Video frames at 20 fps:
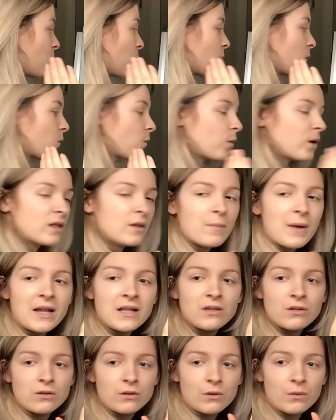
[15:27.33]
with a
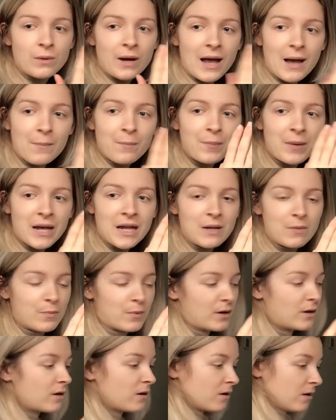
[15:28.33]
pencil and
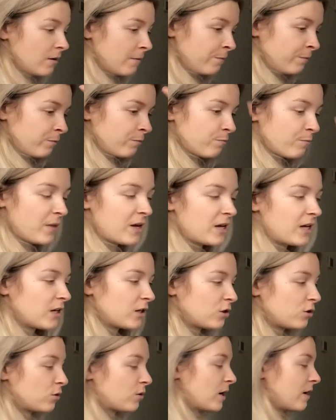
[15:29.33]
paper, making
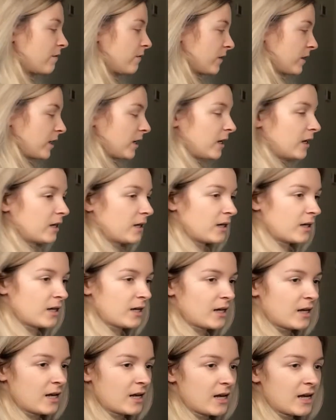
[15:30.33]
sure everything
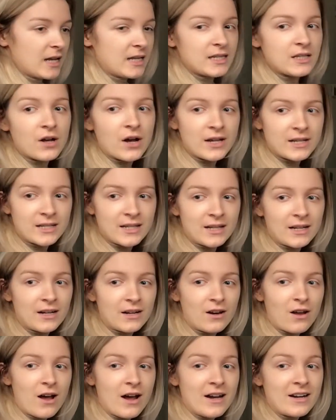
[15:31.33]
is nicely in a
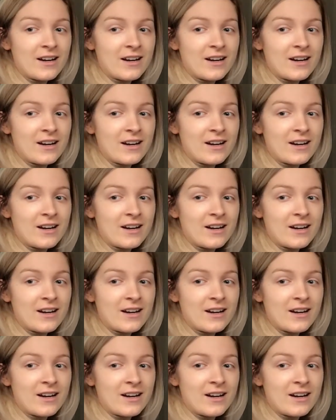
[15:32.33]
line.